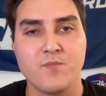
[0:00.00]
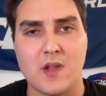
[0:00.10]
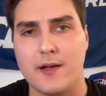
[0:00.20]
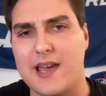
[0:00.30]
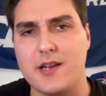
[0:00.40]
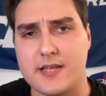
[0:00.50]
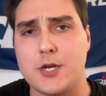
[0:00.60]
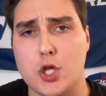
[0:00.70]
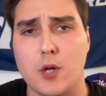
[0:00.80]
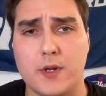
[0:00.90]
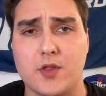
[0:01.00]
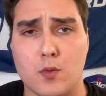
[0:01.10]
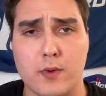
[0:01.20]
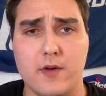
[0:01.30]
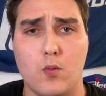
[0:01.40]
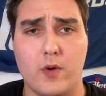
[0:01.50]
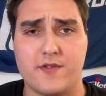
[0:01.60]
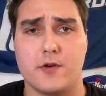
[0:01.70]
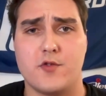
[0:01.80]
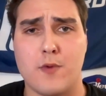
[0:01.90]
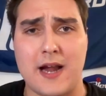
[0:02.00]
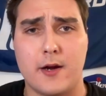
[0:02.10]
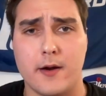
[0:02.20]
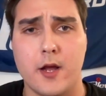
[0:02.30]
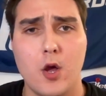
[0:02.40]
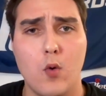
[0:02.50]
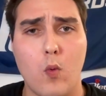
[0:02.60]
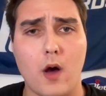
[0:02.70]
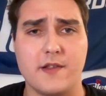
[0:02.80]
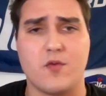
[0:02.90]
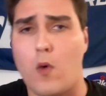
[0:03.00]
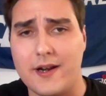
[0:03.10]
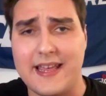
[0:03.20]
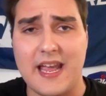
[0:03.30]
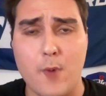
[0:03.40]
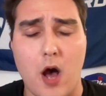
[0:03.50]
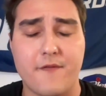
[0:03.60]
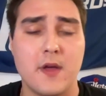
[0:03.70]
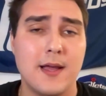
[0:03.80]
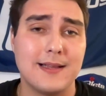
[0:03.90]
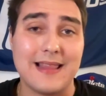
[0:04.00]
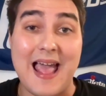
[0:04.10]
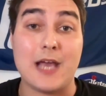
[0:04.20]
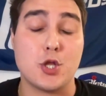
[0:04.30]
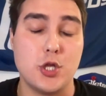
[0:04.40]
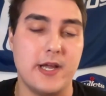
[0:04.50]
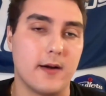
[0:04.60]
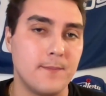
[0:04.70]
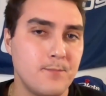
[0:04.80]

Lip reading: Again, essentially what the Wizards' record was, one game off last year.